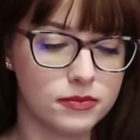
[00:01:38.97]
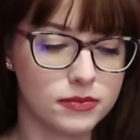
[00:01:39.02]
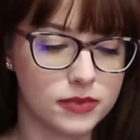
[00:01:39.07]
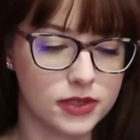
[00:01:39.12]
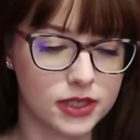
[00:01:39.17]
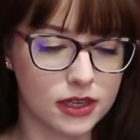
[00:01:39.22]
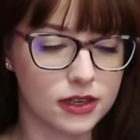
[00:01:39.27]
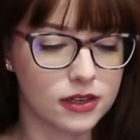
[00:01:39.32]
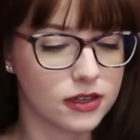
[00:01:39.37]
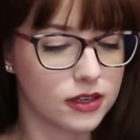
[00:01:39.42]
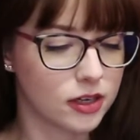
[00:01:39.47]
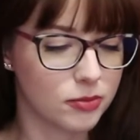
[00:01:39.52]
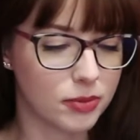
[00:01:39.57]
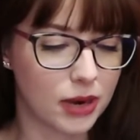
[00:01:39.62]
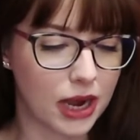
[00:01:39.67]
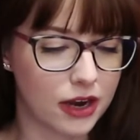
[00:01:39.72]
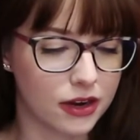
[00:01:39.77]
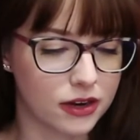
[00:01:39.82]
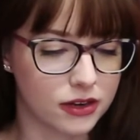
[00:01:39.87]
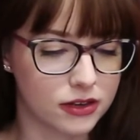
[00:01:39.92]
Sinclair
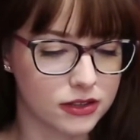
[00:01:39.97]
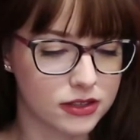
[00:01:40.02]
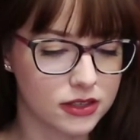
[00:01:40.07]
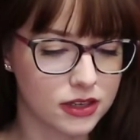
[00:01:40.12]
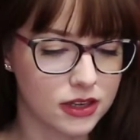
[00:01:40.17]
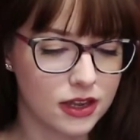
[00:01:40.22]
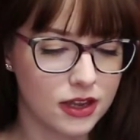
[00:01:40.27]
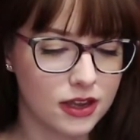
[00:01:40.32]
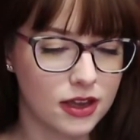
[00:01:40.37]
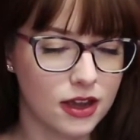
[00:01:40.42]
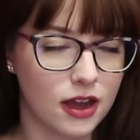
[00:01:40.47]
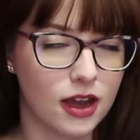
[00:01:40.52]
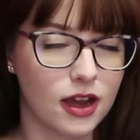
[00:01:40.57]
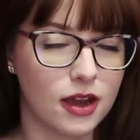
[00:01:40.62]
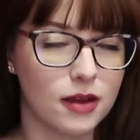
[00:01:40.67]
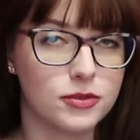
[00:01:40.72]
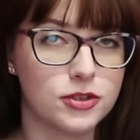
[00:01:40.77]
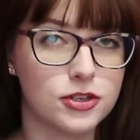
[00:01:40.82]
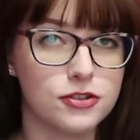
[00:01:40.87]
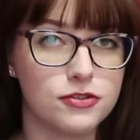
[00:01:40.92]
Patterns,
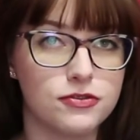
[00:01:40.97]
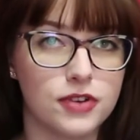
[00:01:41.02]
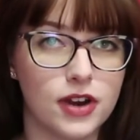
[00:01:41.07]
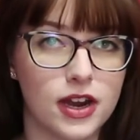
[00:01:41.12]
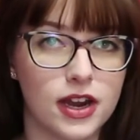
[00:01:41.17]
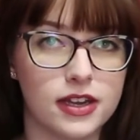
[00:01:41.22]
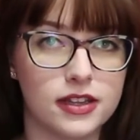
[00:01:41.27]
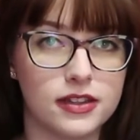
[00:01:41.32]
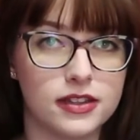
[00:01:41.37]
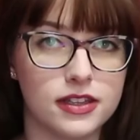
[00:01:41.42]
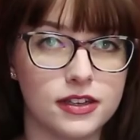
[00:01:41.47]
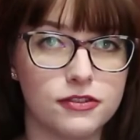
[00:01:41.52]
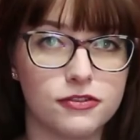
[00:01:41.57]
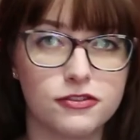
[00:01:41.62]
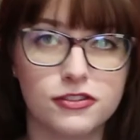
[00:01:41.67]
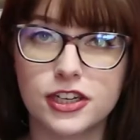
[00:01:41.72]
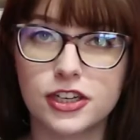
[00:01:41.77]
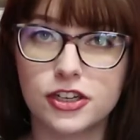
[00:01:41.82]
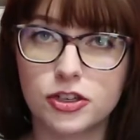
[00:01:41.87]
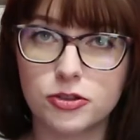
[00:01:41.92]
to find the
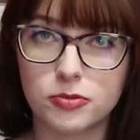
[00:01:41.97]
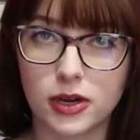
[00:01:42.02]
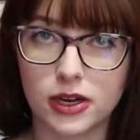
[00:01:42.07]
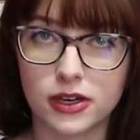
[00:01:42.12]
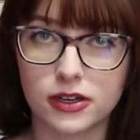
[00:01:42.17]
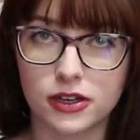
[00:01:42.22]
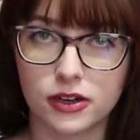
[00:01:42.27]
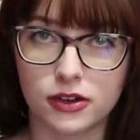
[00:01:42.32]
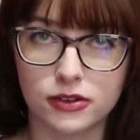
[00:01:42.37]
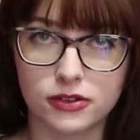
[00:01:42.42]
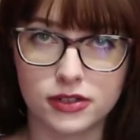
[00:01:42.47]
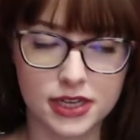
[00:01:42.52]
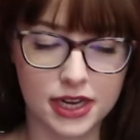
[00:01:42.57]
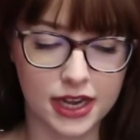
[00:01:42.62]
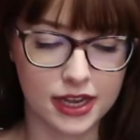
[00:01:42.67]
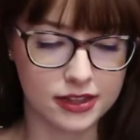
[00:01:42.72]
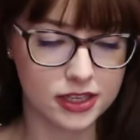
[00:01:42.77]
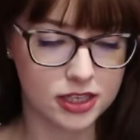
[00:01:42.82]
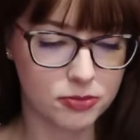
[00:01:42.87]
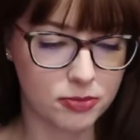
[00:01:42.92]
free coupon code to
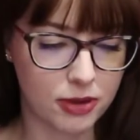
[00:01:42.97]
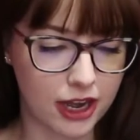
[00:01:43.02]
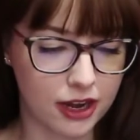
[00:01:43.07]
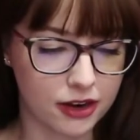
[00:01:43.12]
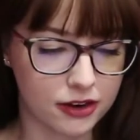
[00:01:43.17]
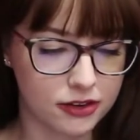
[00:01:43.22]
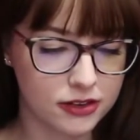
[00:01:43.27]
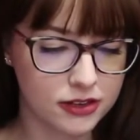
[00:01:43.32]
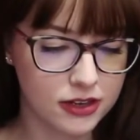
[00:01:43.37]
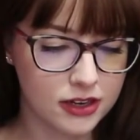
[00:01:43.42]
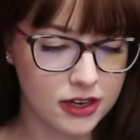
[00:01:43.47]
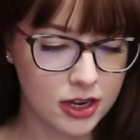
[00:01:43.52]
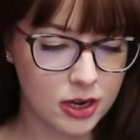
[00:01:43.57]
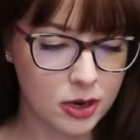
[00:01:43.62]
get this pattern.